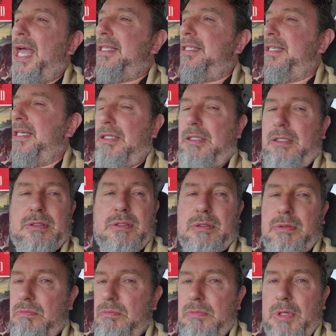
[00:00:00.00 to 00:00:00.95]
Yeah, it's
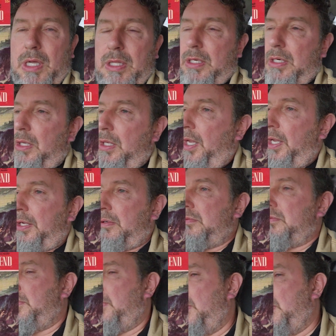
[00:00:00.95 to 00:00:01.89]
nothing alike.
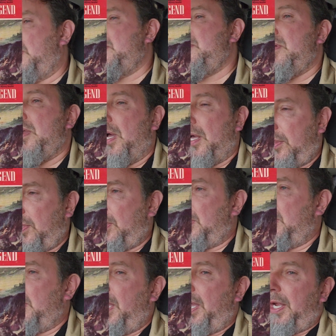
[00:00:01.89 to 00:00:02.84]
They're nothing
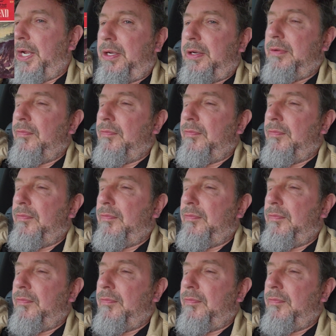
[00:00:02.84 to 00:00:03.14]
alike.